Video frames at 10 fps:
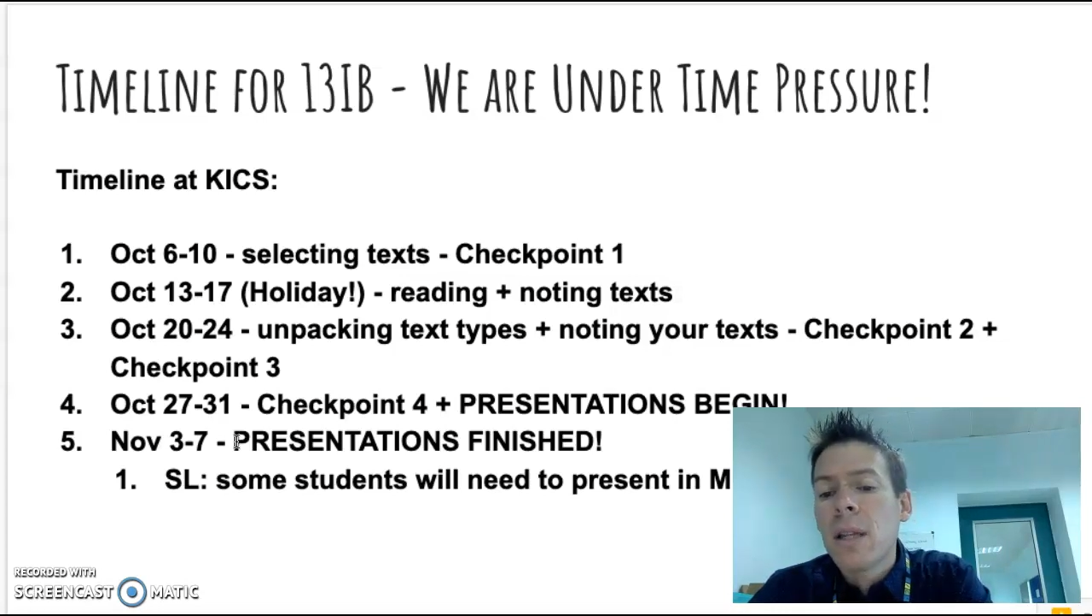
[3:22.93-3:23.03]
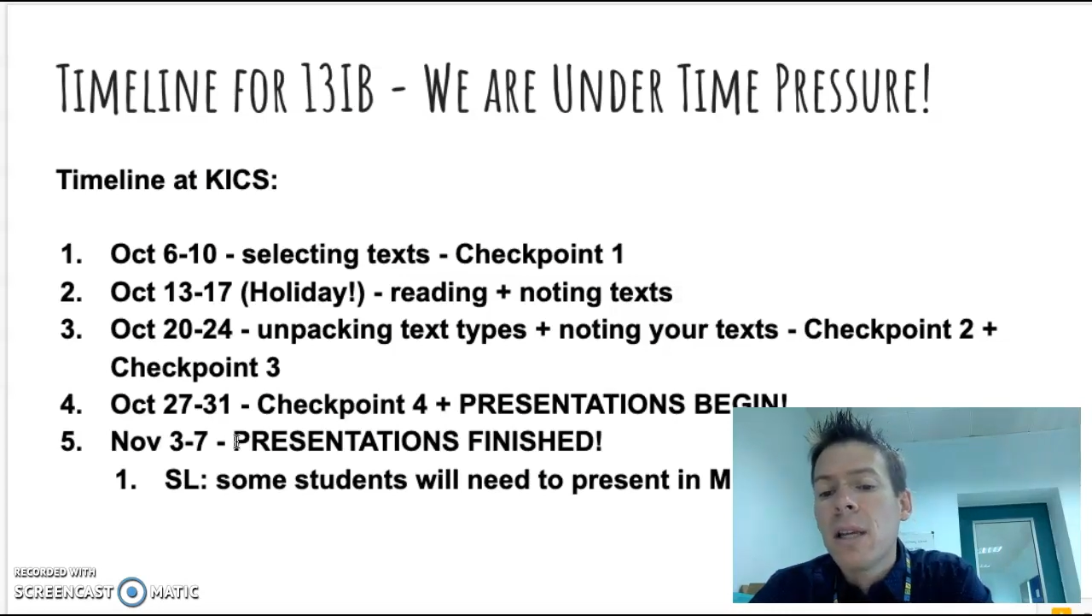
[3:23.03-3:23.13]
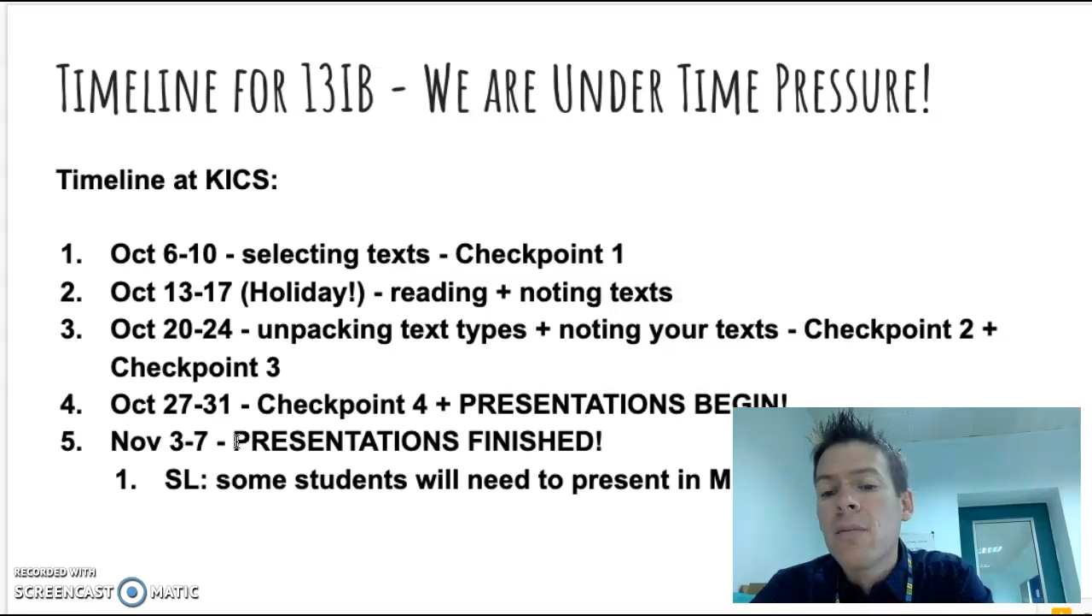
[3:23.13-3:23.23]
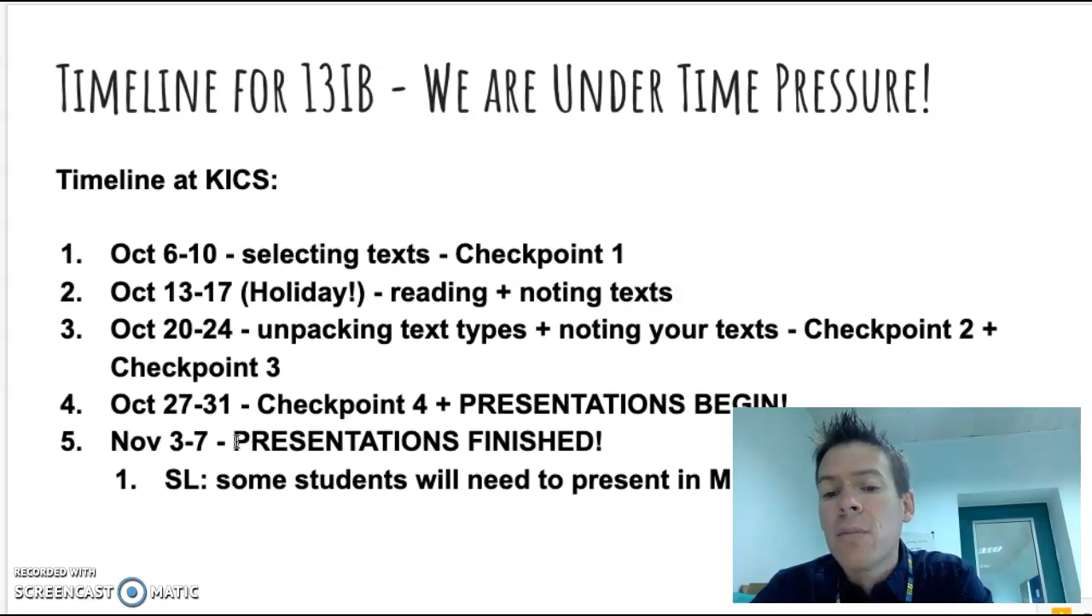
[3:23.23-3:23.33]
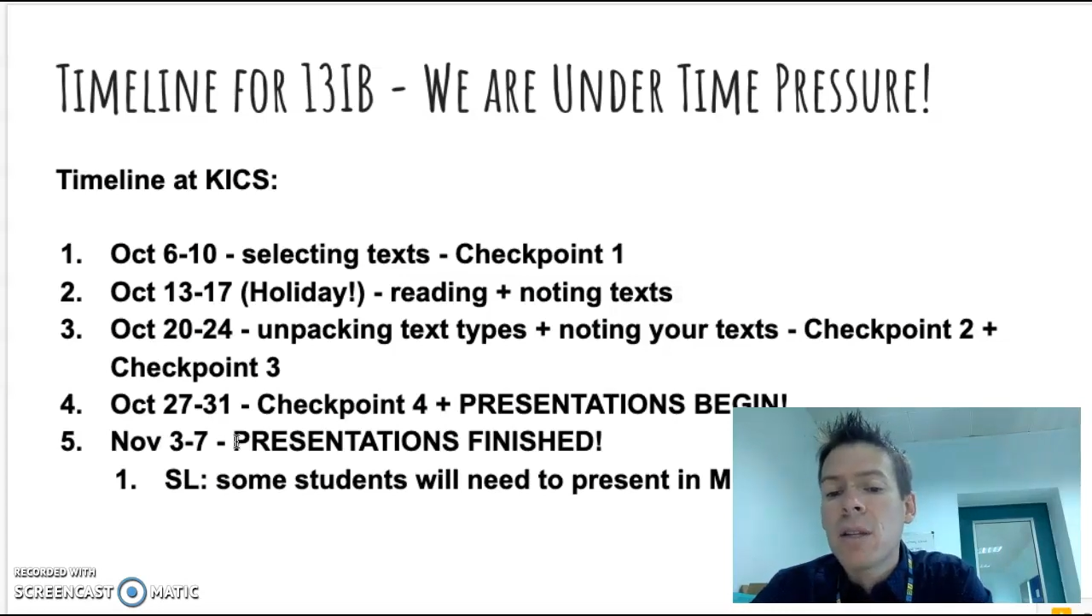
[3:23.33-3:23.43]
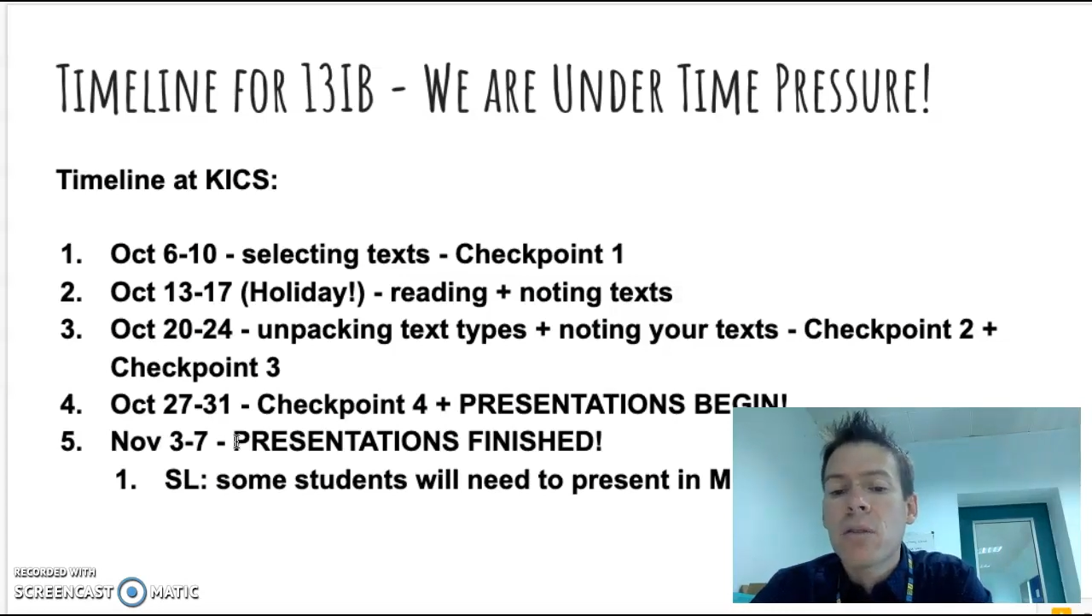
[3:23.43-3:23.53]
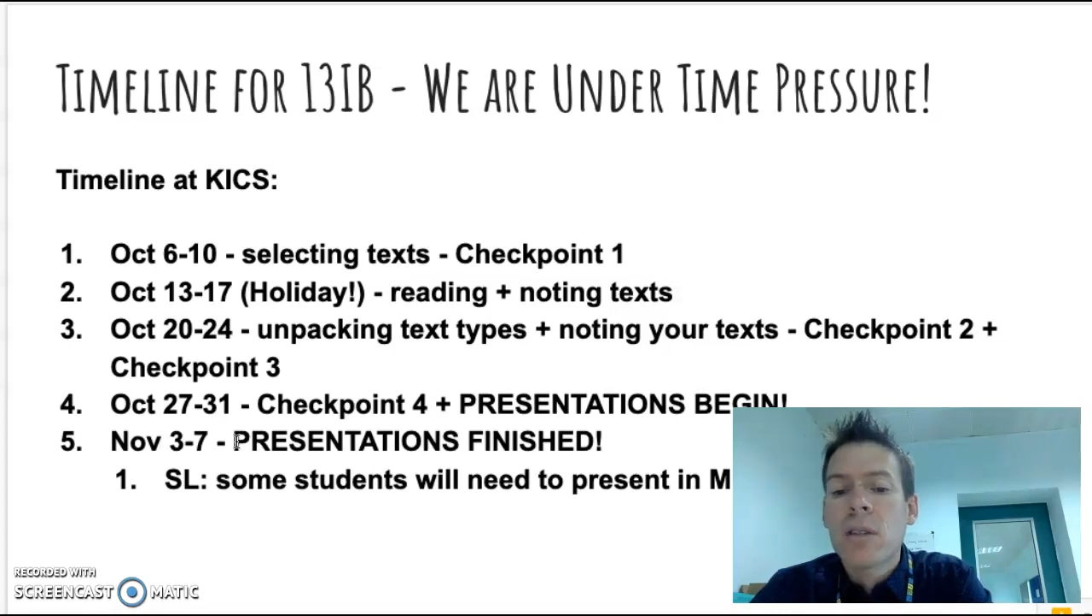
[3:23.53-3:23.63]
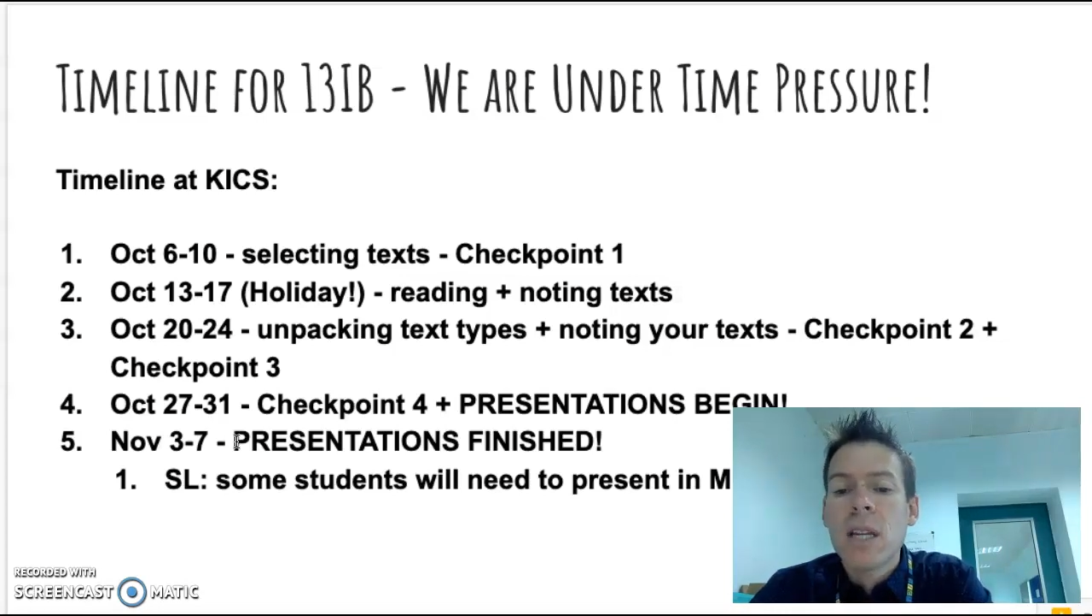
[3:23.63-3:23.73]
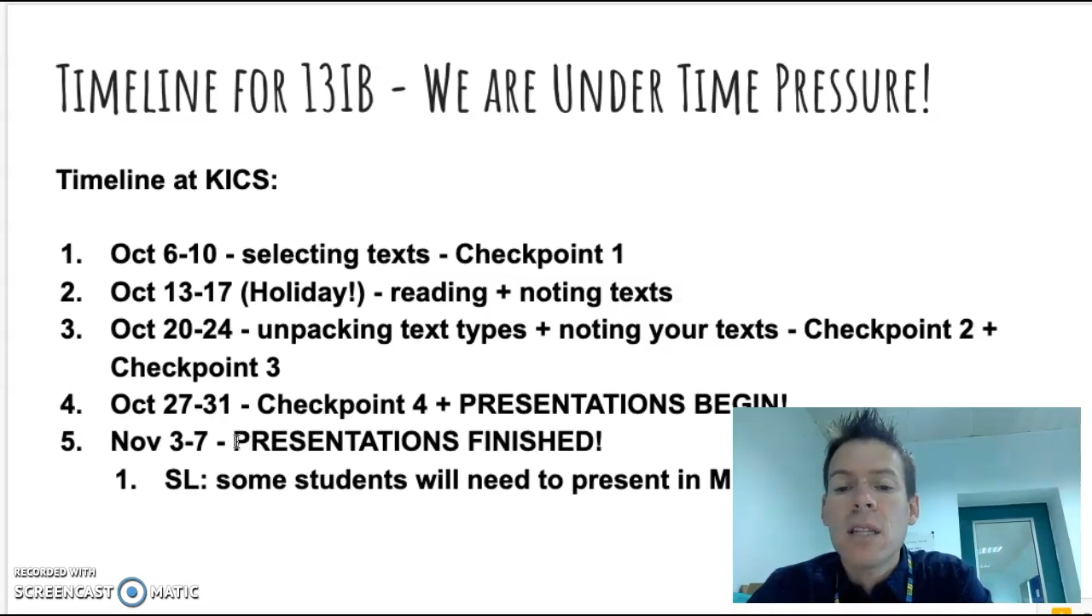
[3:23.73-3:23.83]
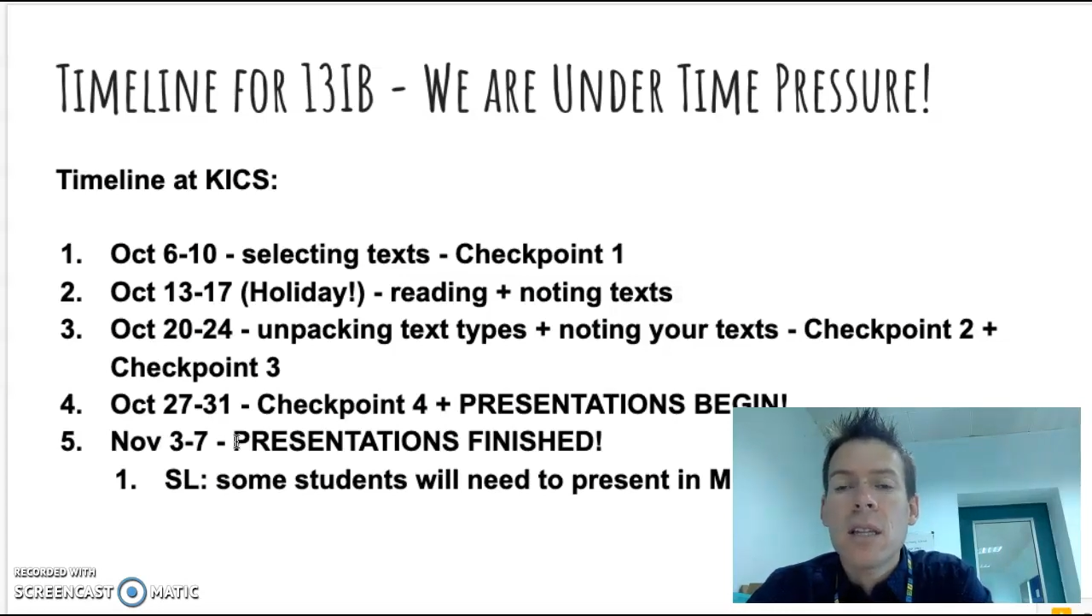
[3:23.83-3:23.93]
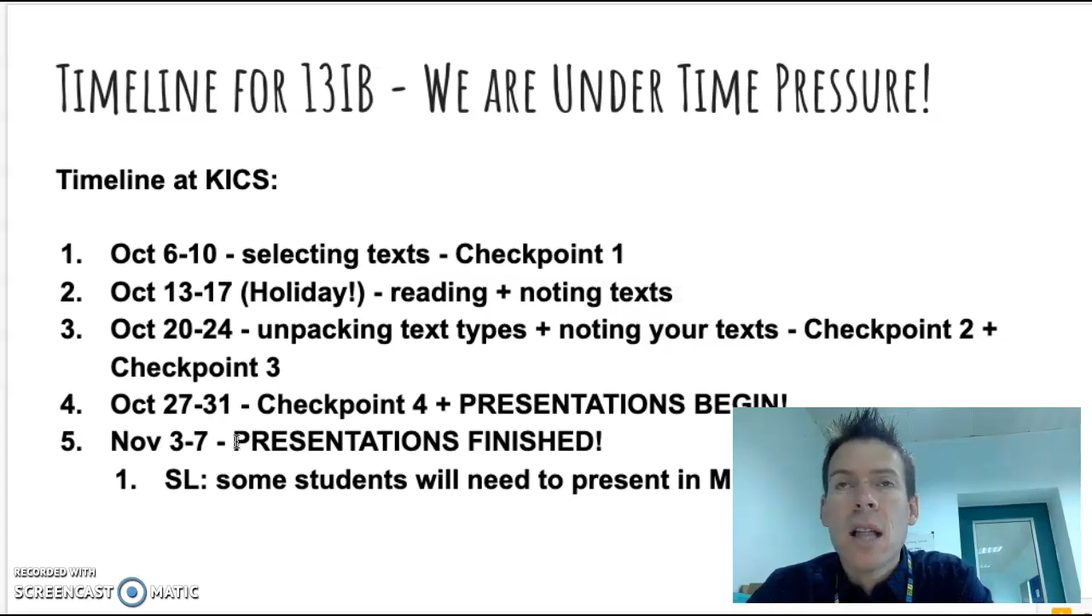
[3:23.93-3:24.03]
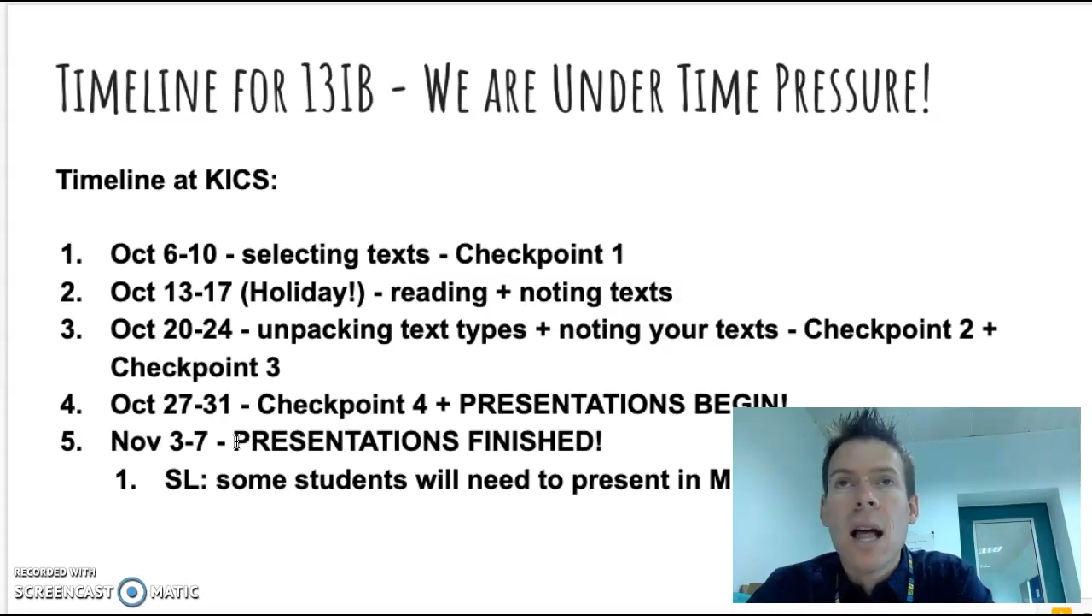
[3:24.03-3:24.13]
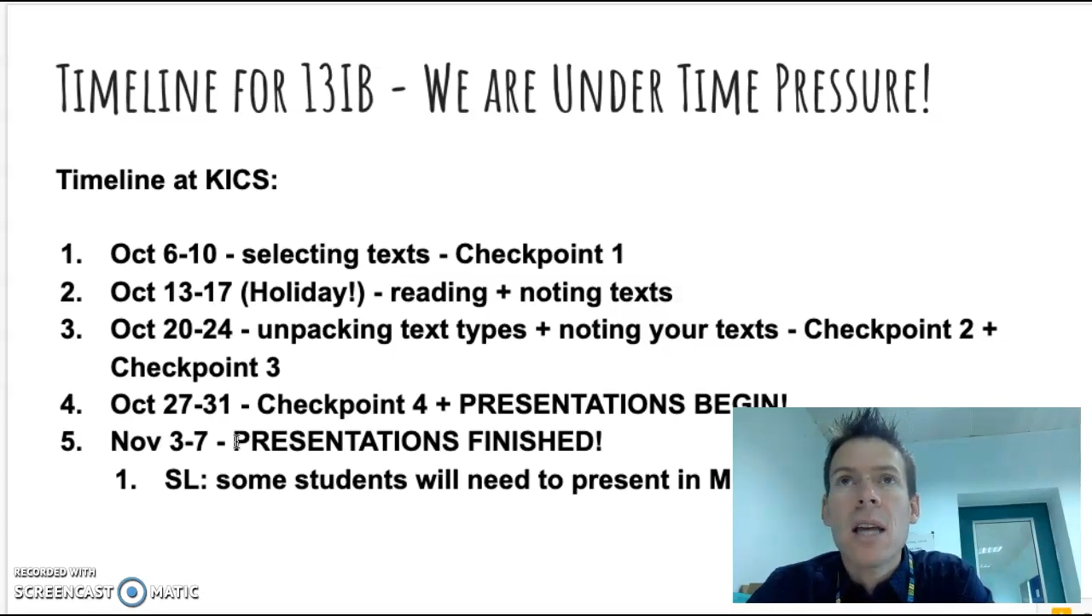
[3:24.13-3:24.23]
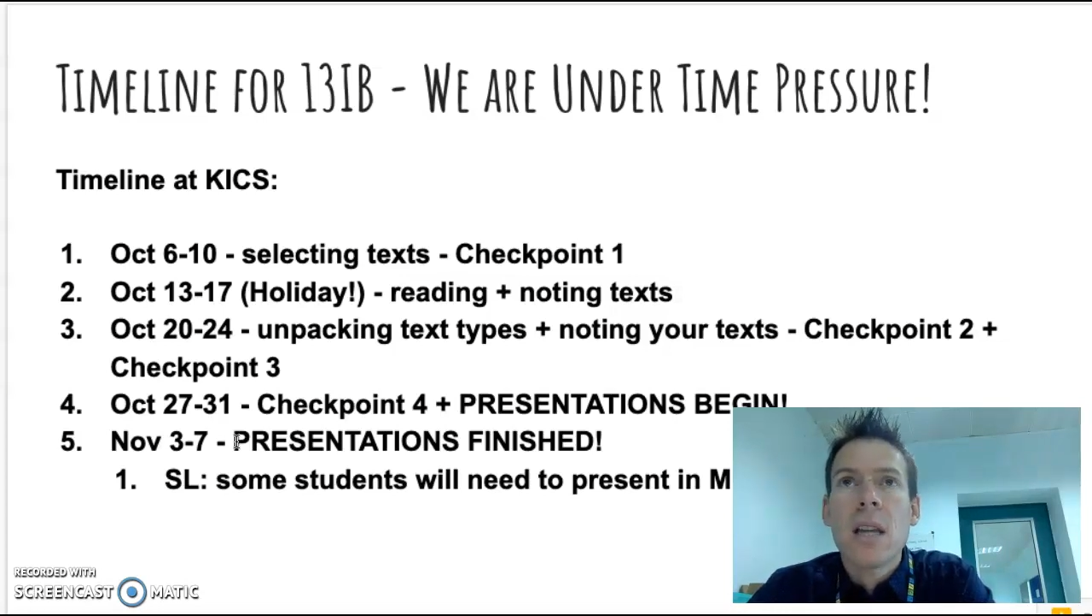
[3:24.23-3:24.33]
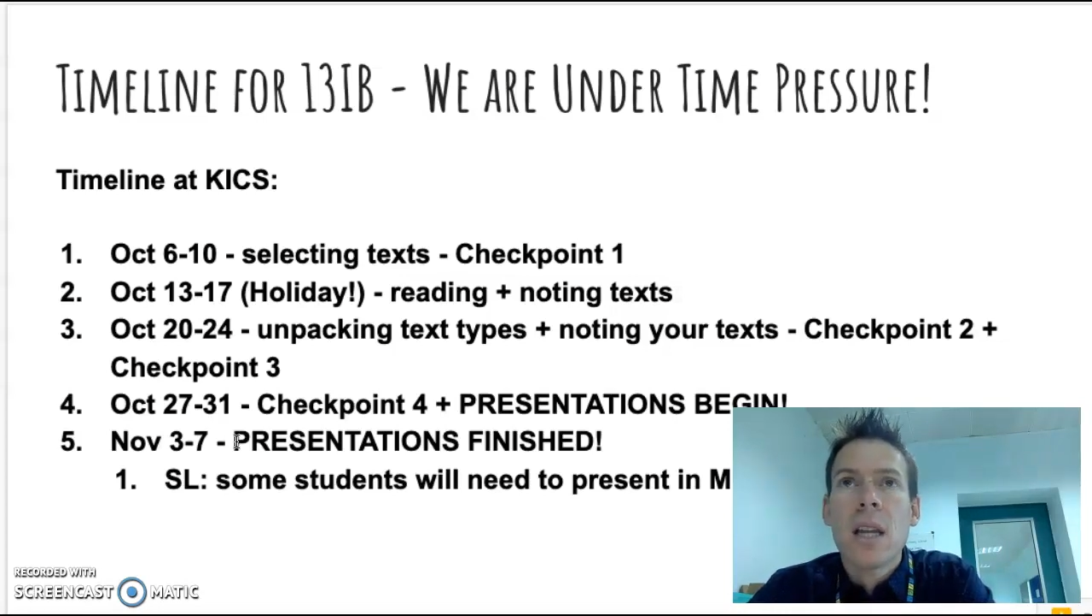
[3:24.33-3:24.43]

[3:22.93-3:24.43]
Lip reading: leave Miss Christine's class